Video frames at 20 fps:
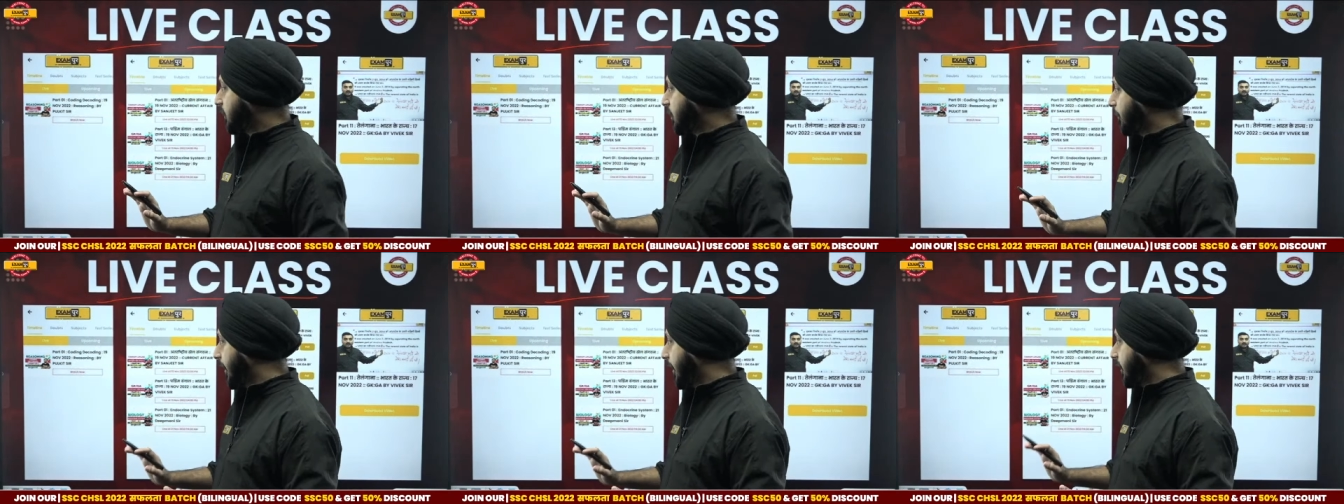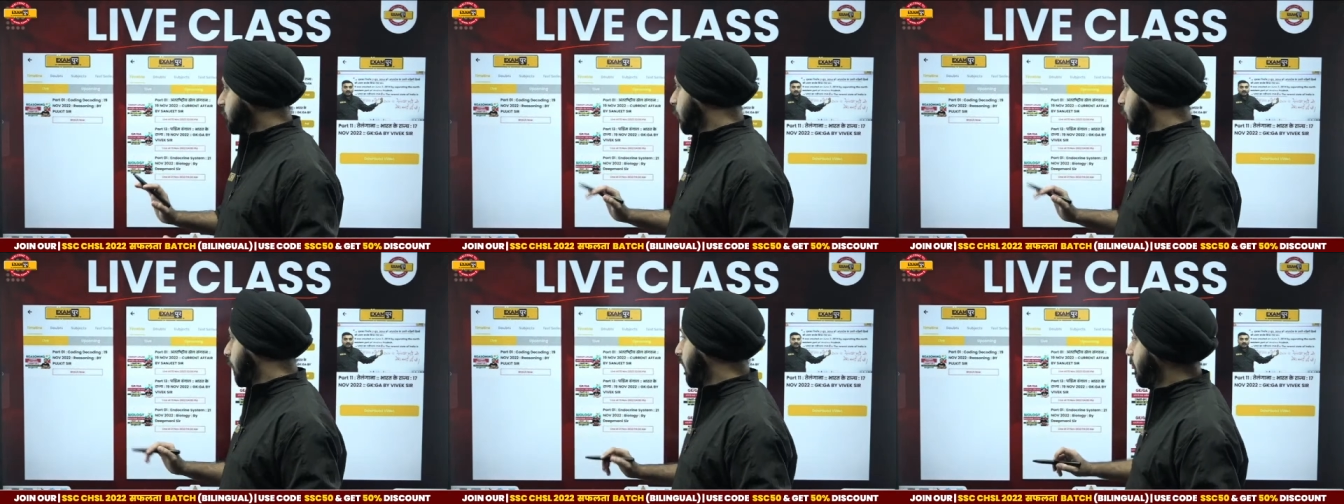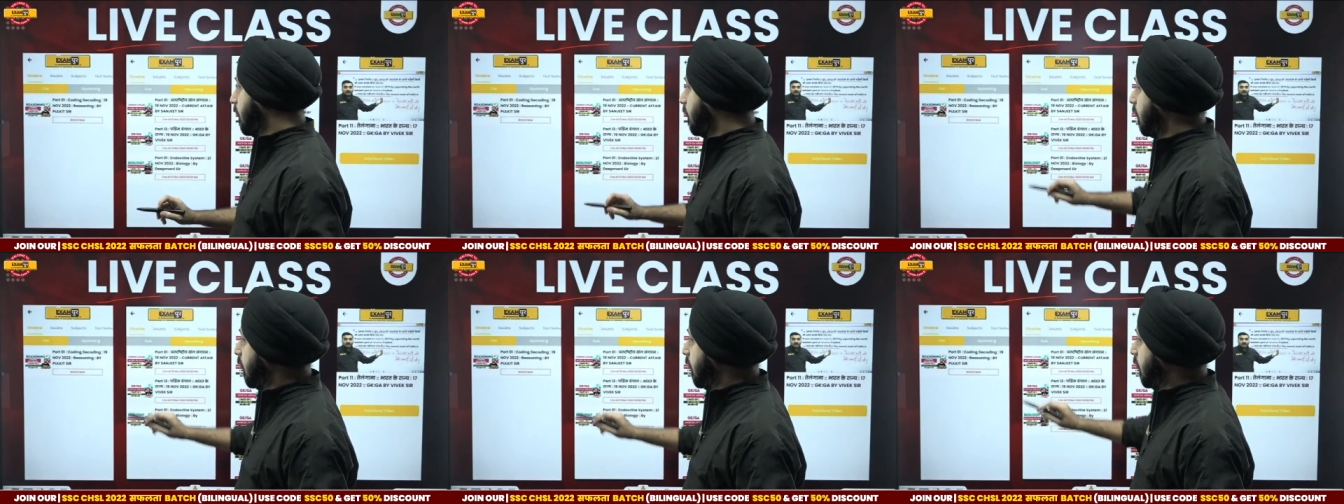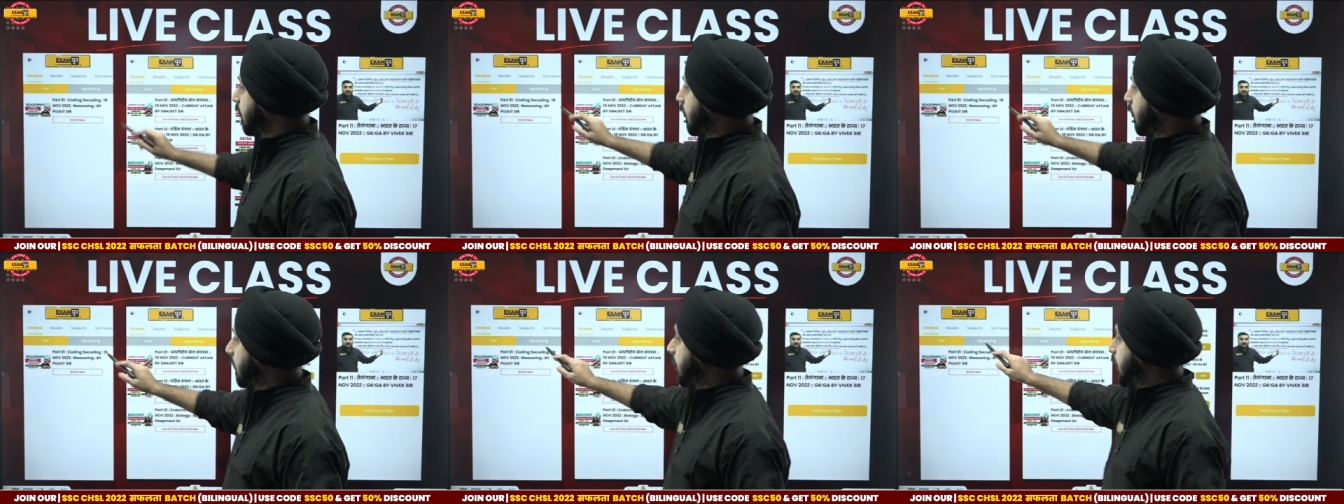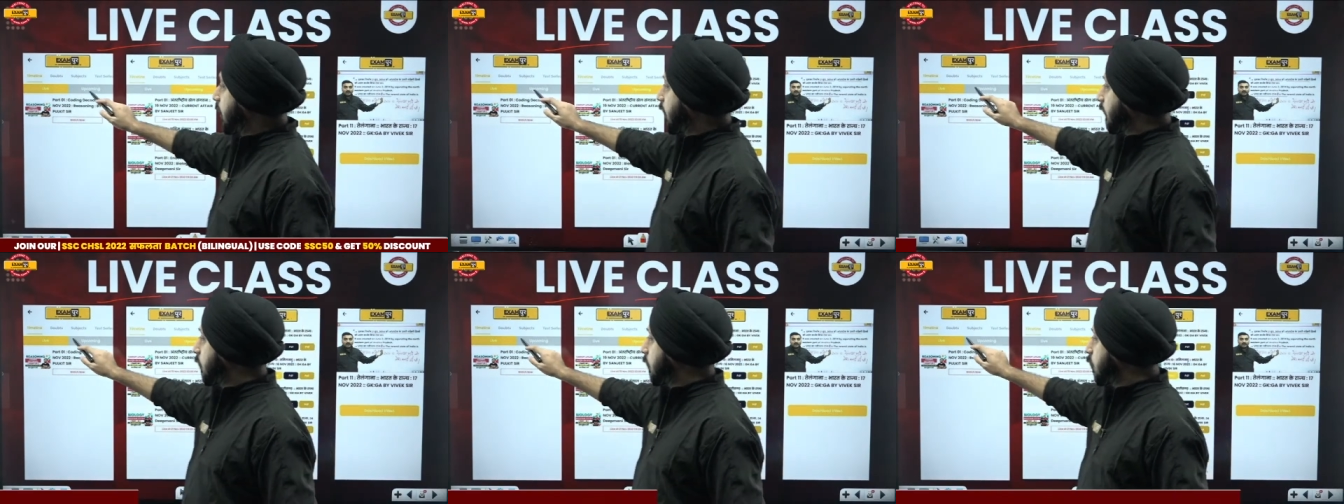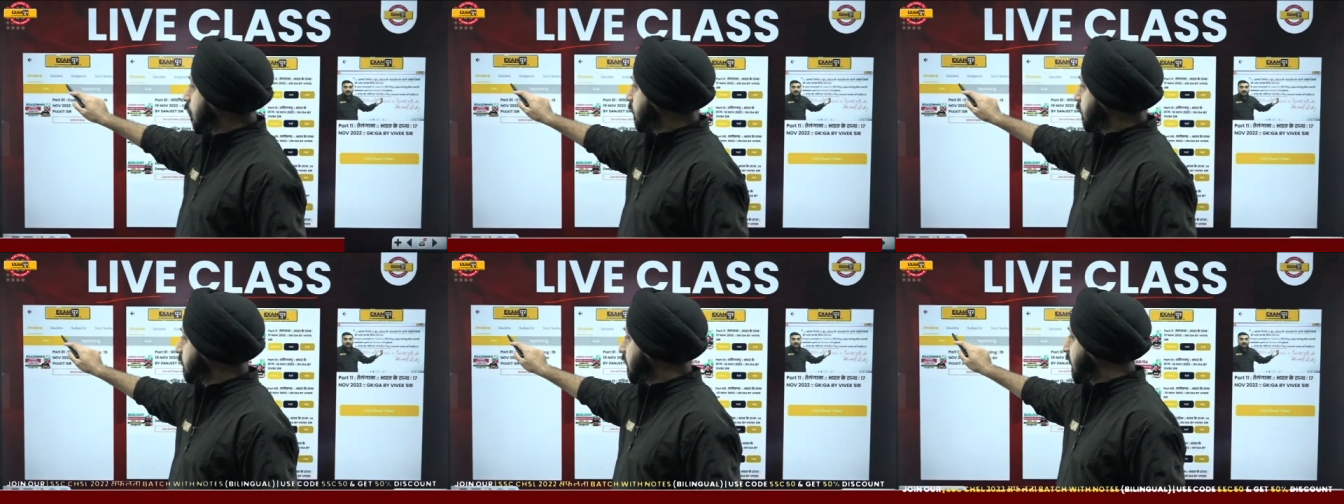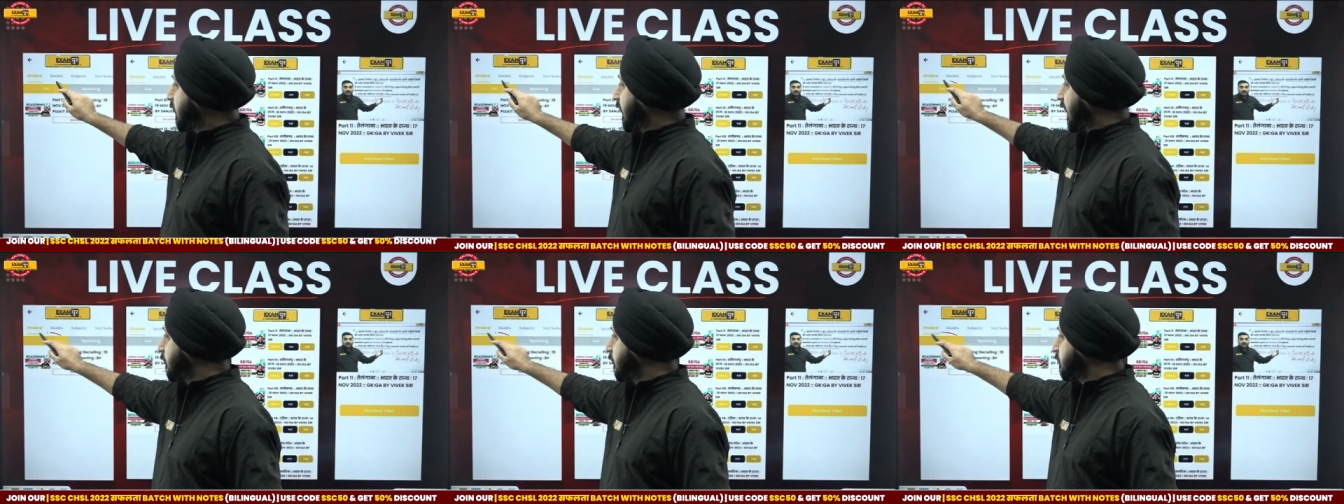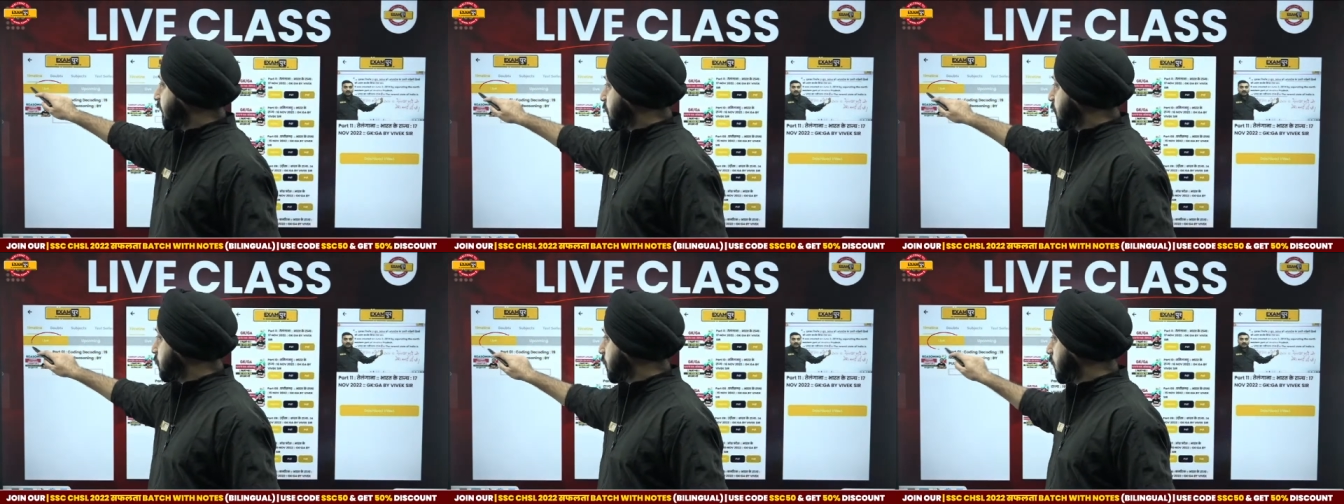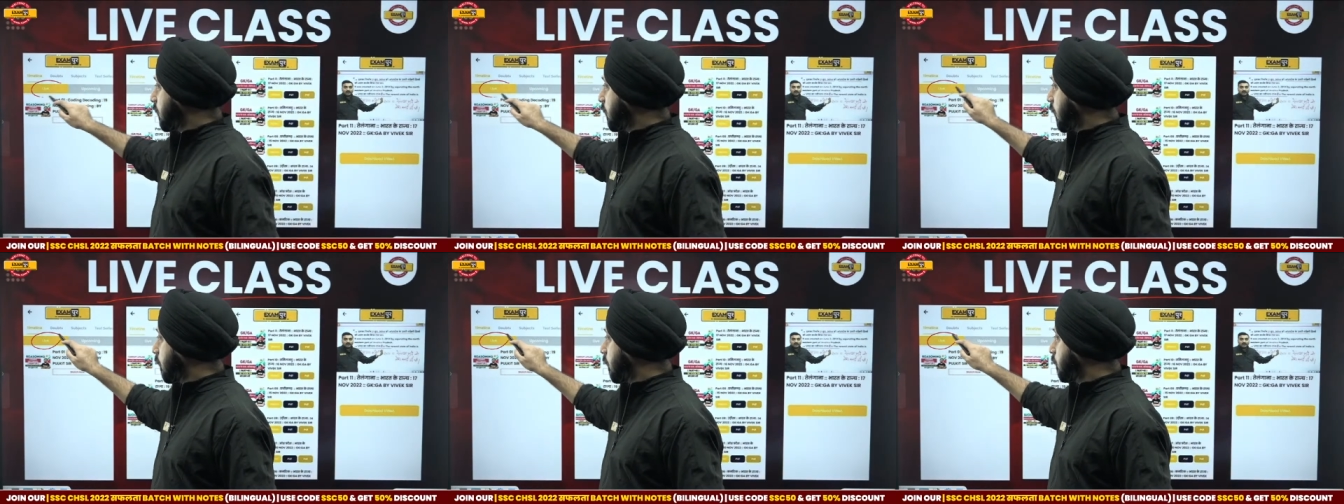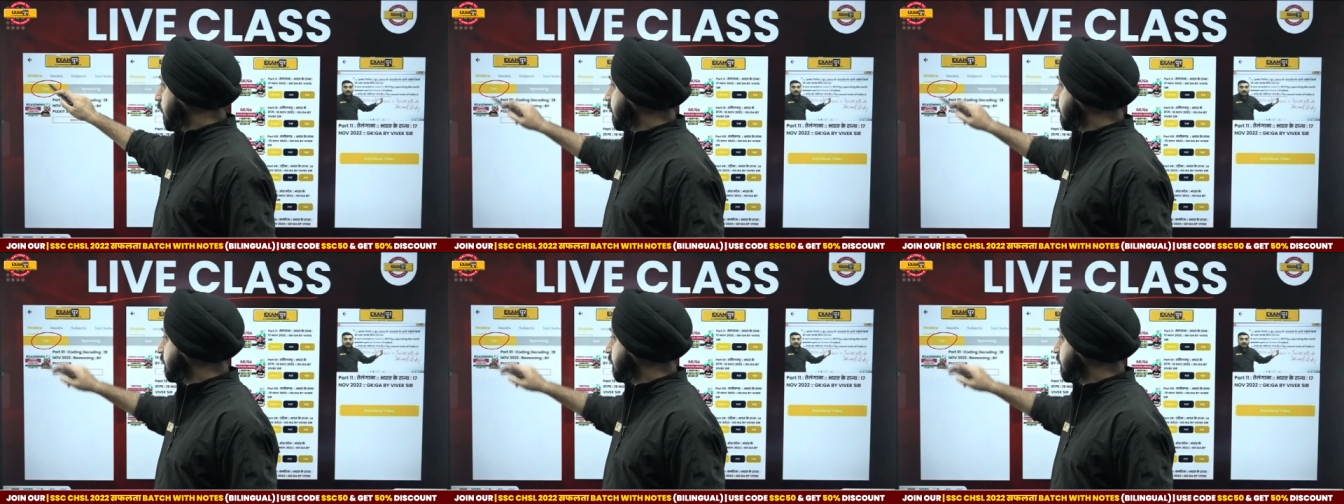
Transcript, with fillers: the batch where uh, go in the live section of the